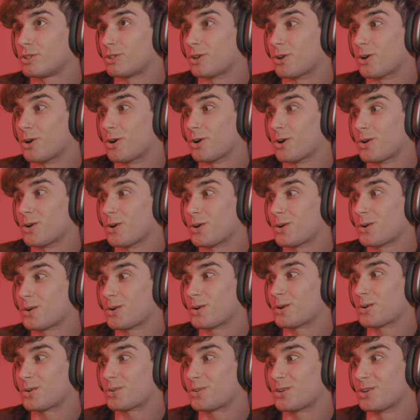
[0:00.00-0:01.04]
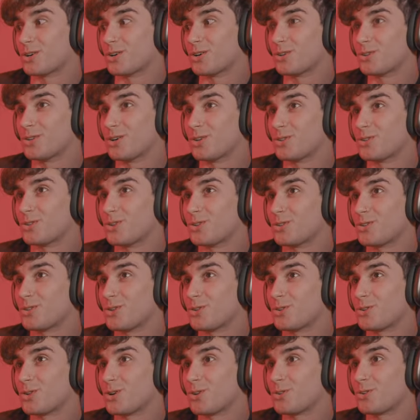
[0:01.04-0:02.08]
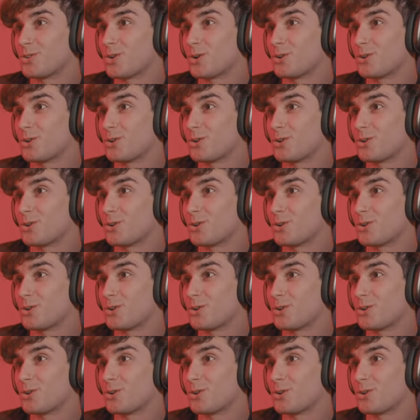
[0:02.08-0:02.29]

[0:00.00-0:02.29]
Oh, no, no, no, no, no, no,